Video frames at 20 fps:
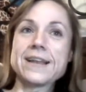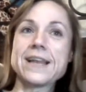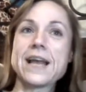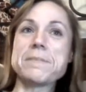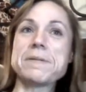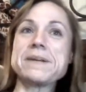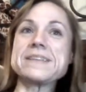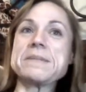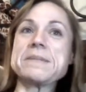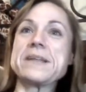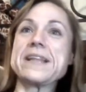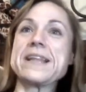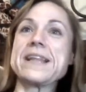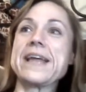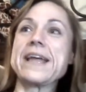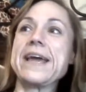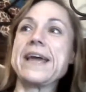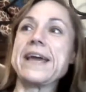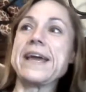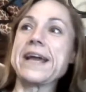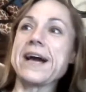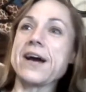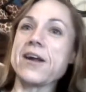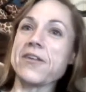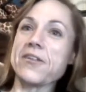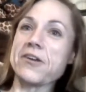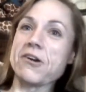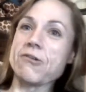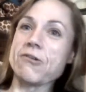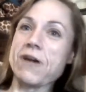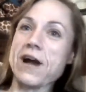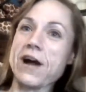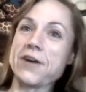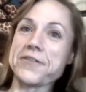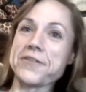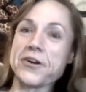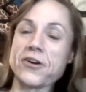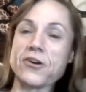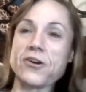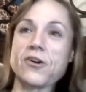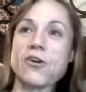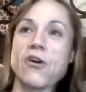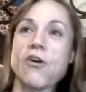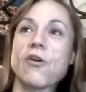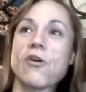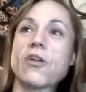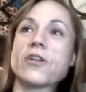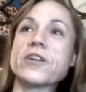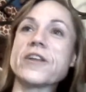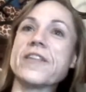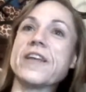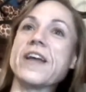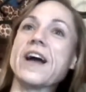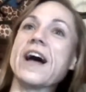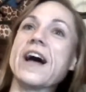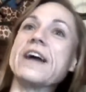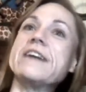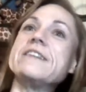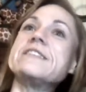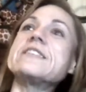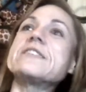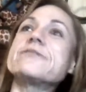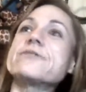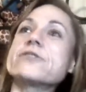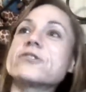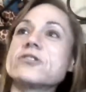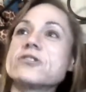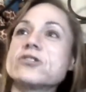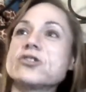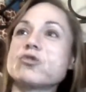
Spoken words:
Not because I've been laying out on the ground in the cold and the ice for